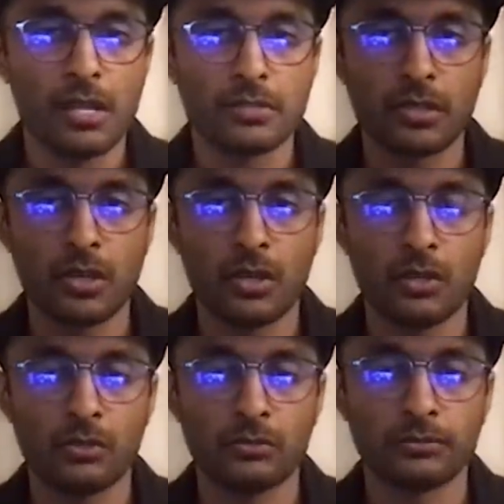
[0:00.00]

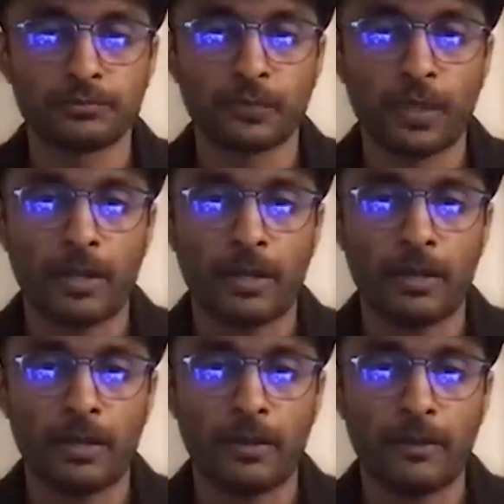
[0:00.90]
so
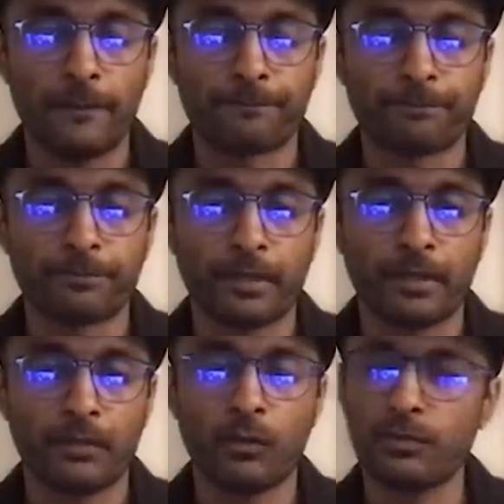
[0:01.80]
uh,
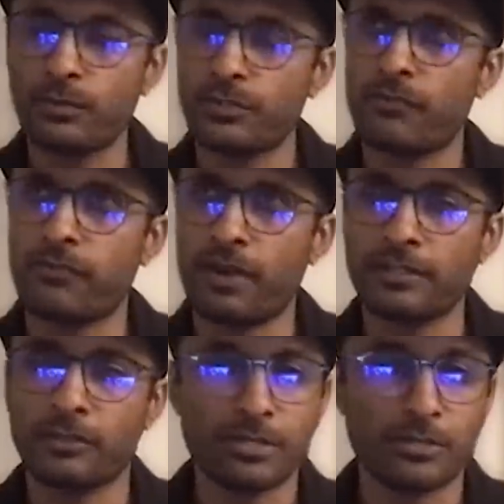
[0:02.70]
what was your
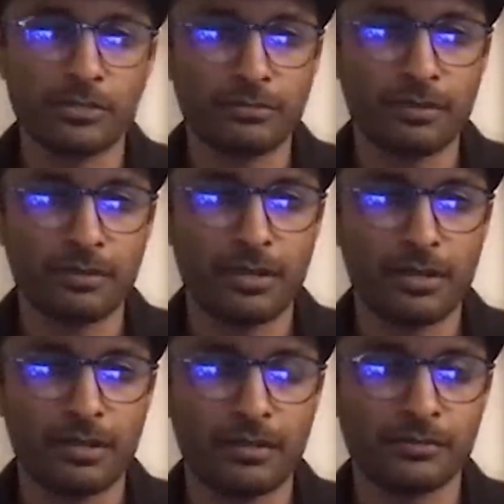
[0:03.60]
final question
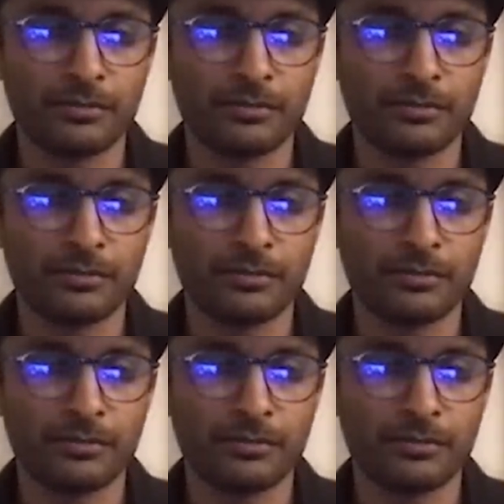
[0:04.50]
uh,